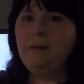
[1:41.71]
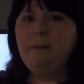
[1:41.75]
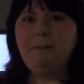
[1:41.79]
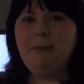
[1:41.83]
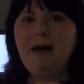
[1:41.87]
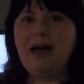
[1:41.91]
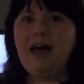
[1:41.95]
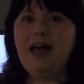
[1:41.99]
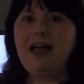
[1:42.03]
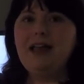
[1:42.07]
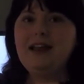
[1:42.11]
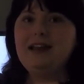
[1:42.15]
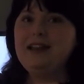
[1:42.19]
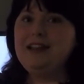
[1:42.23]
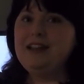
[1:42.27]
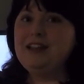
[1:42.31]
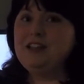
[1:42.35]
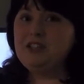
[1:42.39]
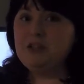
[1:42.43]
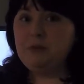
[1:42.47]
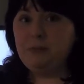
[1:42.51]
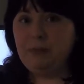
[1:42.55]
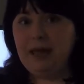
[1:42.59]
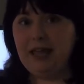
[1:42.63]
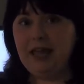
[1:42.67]
But
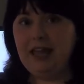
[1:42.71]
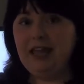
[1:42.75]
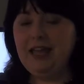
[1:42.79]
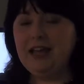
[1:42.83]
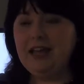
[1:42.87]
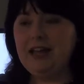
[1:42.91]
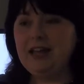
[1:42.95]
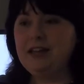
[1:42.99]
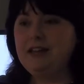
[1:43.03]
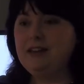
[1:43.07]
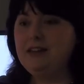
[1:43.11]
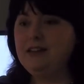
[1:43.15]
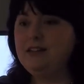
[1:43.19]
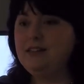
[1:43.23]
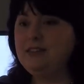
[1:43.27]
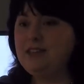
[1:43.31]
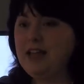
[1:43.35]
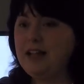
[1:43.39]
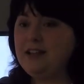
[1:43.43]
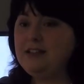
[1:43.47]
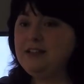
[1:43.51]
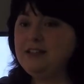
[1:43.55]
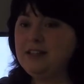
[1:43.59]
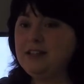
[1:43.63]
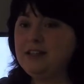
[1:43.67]
in Japan,
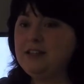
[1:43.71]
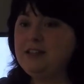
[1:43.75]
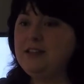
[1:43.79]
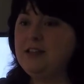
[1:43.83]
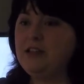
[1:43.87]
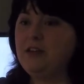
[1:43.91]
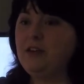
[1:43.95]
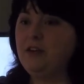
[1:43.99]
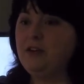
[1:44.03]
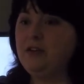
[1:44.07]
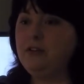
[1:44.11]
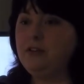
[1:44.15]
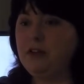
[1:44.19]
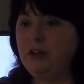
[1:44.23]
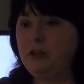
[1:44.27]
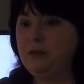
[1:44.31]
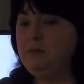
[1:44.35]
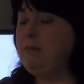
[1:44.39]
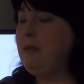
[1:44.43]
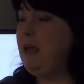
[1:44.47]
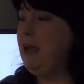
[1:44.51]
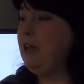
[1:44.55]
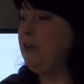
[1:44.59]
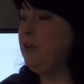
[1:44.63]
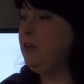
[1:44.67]
that's considered good
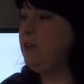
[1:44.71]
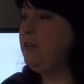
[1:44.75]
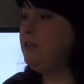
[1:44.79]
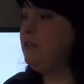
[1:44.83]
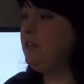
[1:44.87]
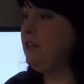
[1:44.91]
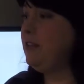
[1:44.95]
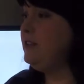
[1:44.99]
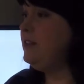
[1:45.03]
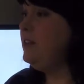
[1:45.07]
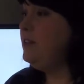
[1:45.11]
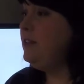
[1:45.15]
manners, and that's a